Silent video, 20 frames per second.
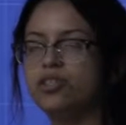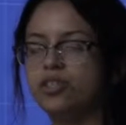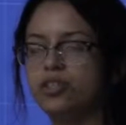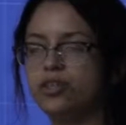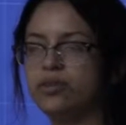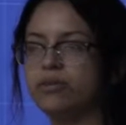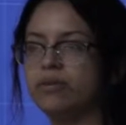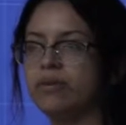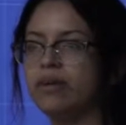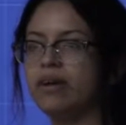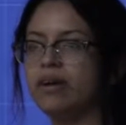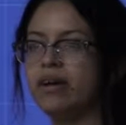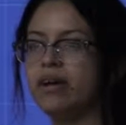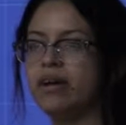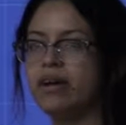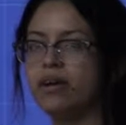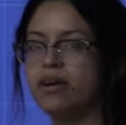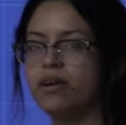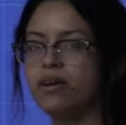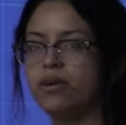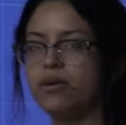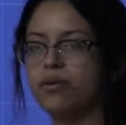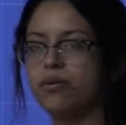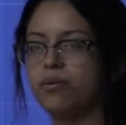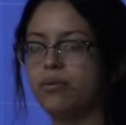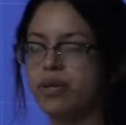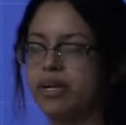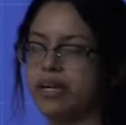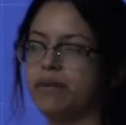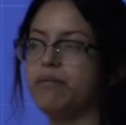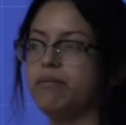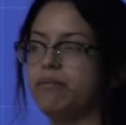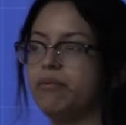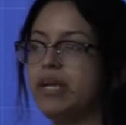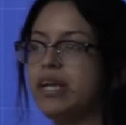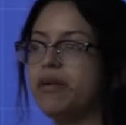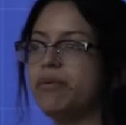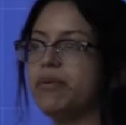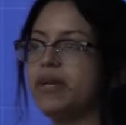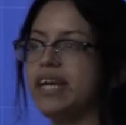to
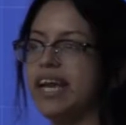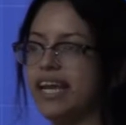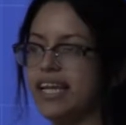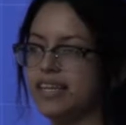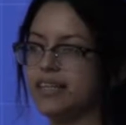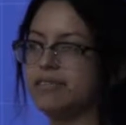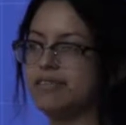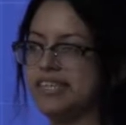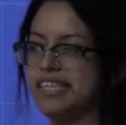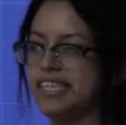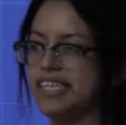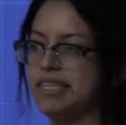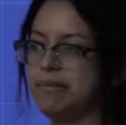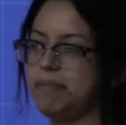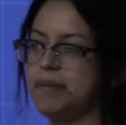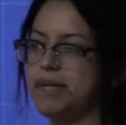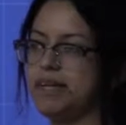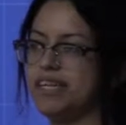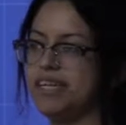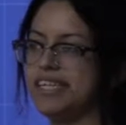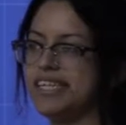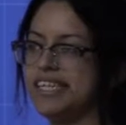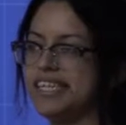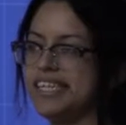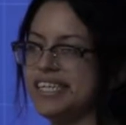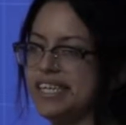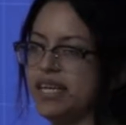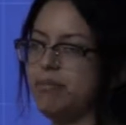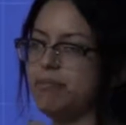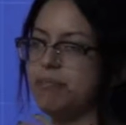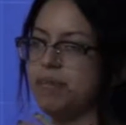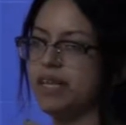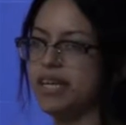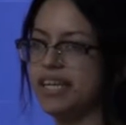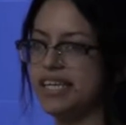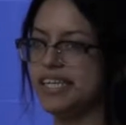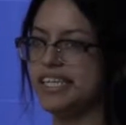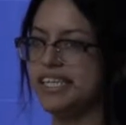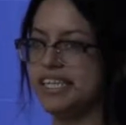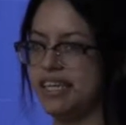recreate those experiences and
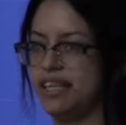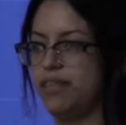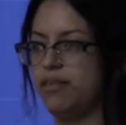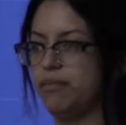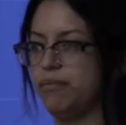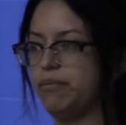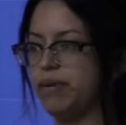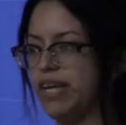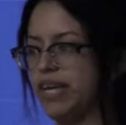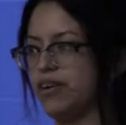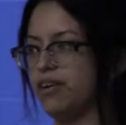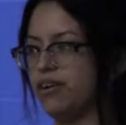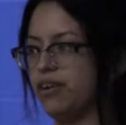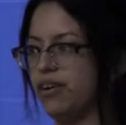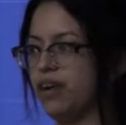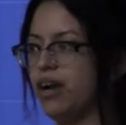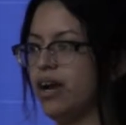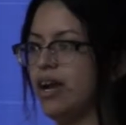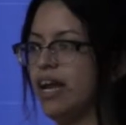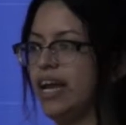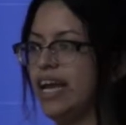place the reader